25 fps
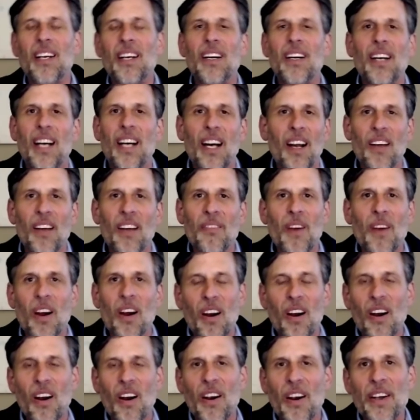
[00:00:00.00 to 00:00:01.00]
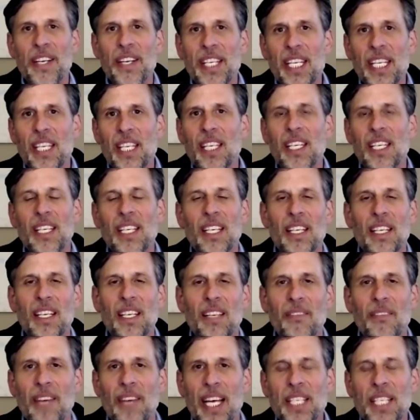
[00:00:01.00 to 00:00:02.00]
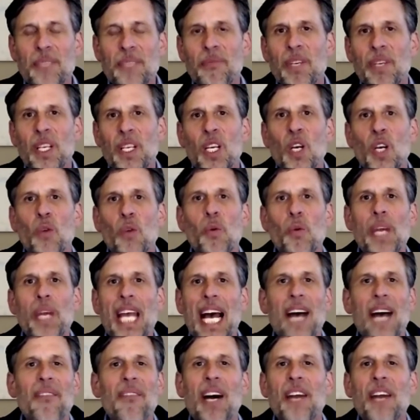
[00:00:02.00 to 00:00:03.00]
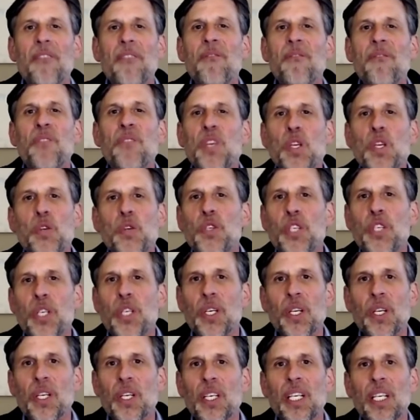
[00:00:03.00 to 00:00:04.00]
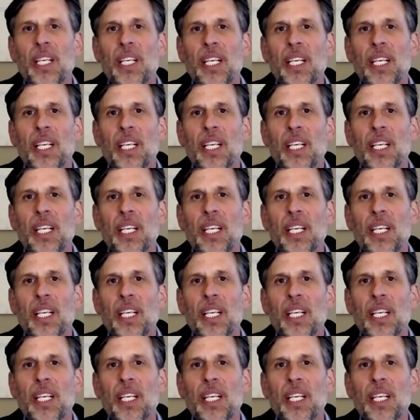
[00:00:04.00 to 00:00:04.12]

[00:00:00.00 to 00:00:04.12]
of our R&D investment we have on future